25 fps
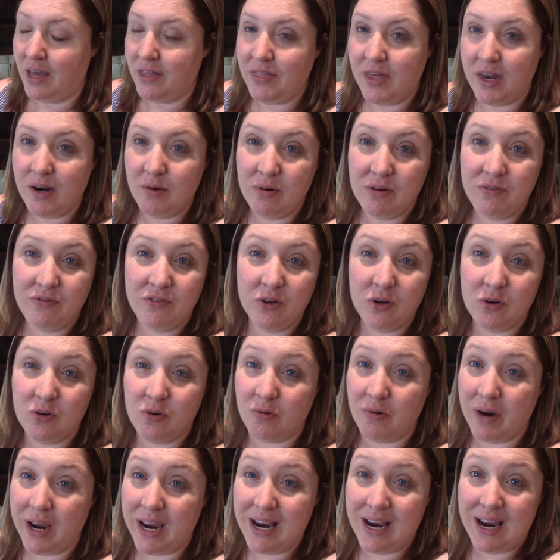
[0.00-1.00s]
I thought I would feel
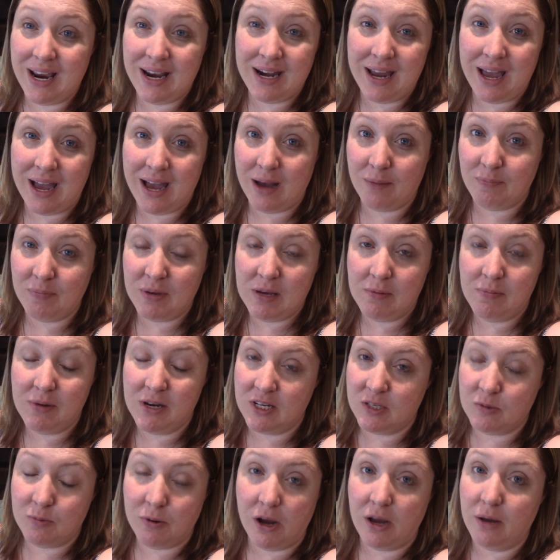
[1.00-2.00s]
great and happy, but
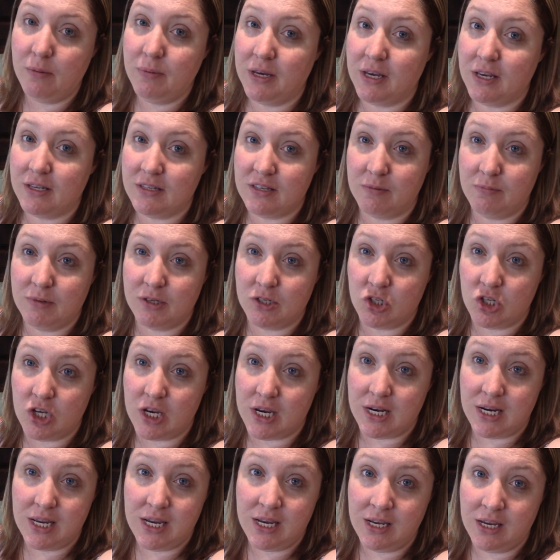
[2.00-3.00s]
it's probably because I've been
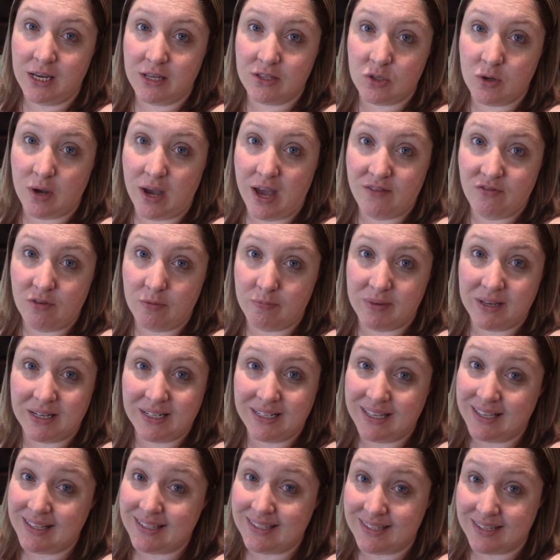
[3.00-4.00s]
cheating, and so I haven't been
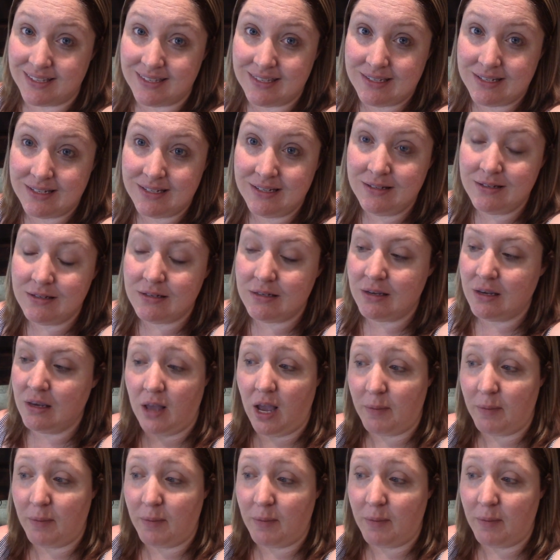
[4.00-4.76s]
consistent.